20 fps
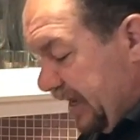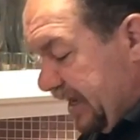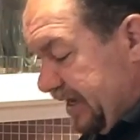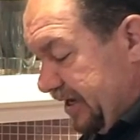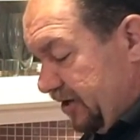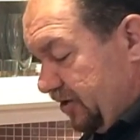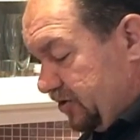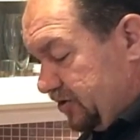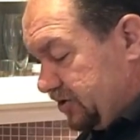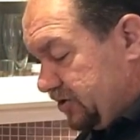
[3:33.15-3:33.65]

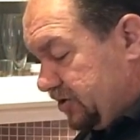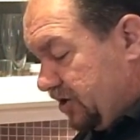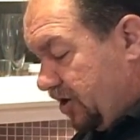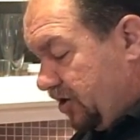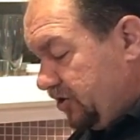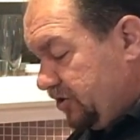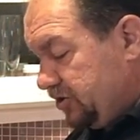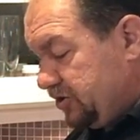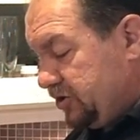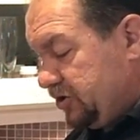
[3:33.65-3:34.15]
it'll
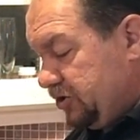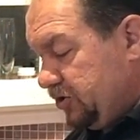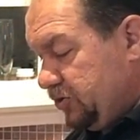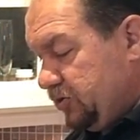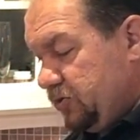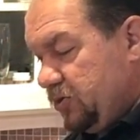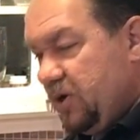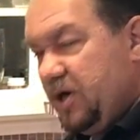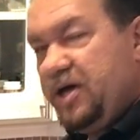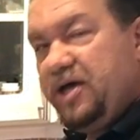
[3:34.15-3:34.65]
start
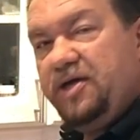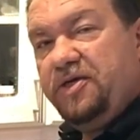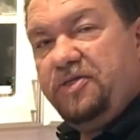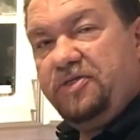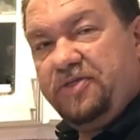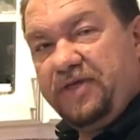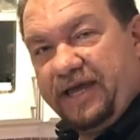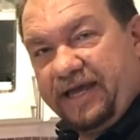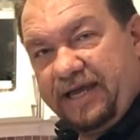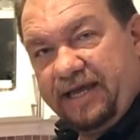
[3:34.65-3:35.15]
to
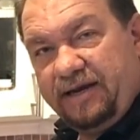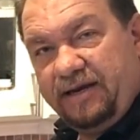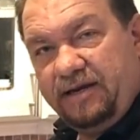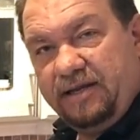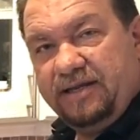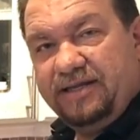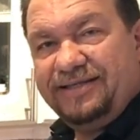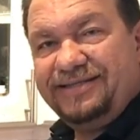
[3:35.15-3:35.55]
thicken,